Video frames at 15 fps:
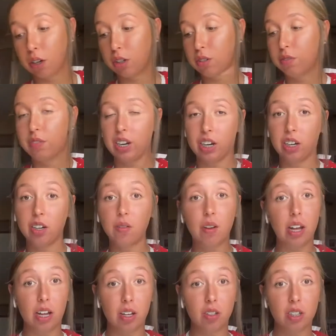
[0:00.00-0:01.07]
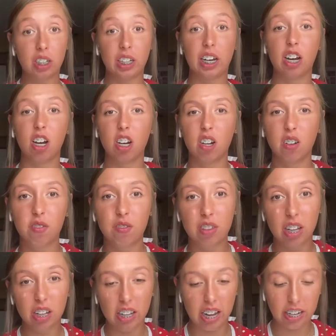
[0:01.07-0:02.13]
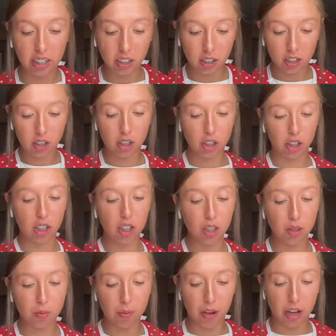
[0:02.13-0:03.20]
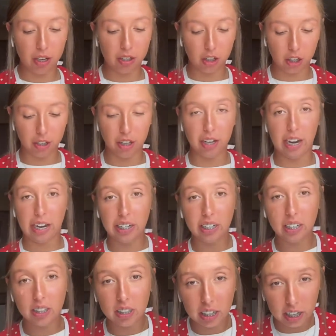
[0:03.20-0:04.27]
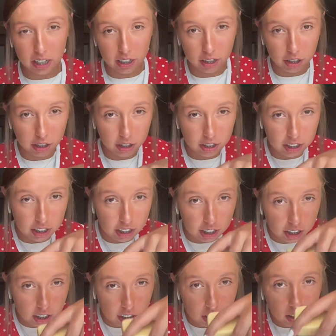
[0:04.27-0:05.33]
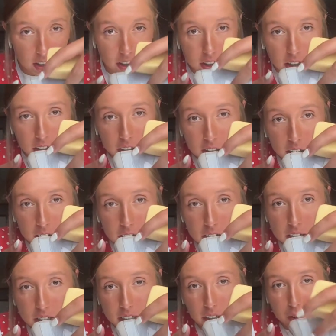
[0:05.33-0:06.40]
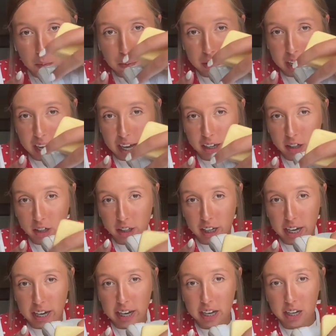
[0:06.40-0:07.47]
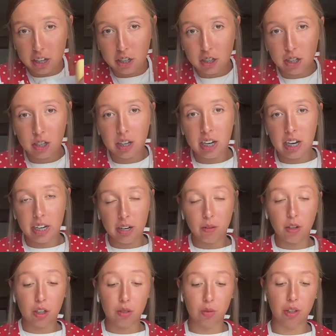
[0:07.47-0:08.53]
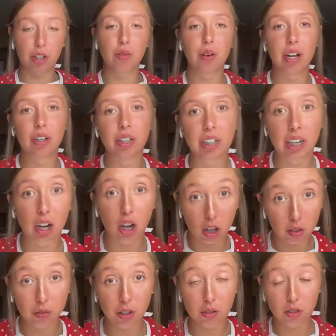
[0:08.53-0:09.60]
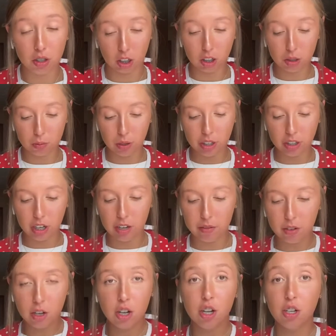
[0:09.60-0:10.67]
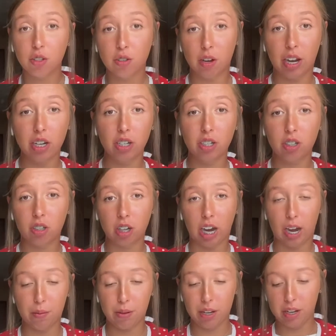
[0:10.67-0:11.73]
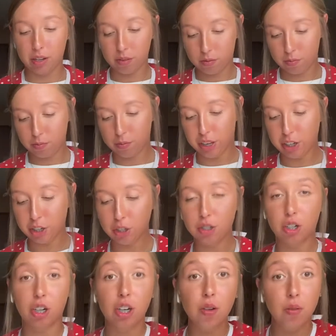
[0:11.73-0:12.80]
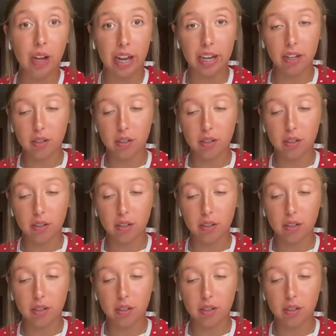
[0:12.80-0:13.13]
very well to get all of the dirty spots on the Nike sign. You can see here, it's like black on the edge, and it works really well to get all of those dark spots off. So I just grab it. My shoe's already wet.